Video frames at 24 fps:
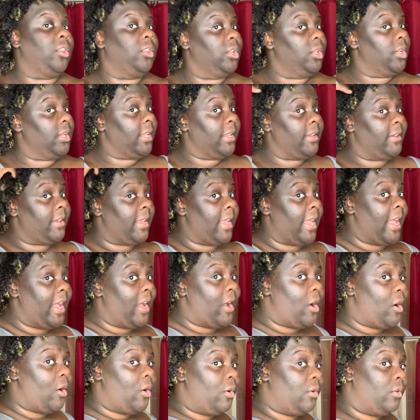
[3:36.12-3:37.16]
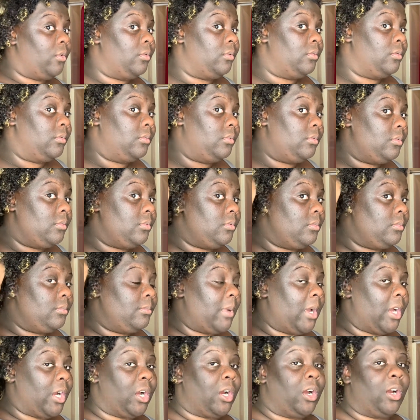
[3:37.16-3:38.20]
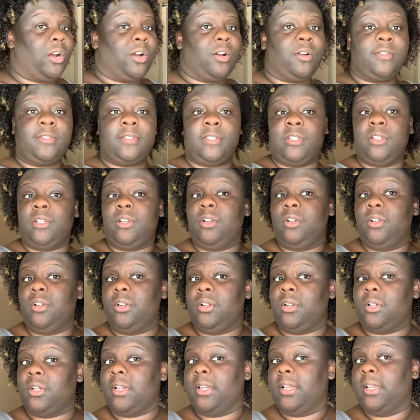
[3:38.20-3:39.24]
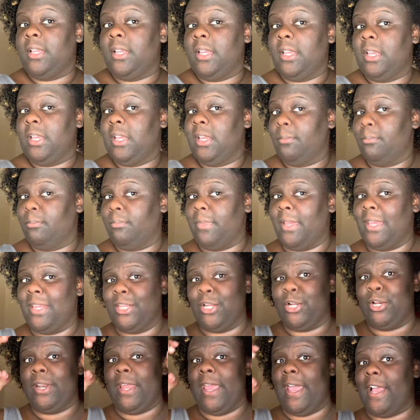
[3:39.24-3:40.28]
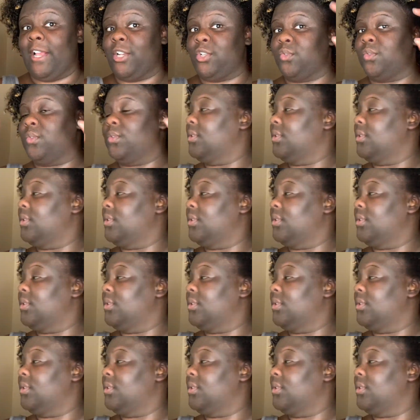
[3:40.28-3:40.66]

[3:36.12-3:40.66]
look at how my curls look in their natural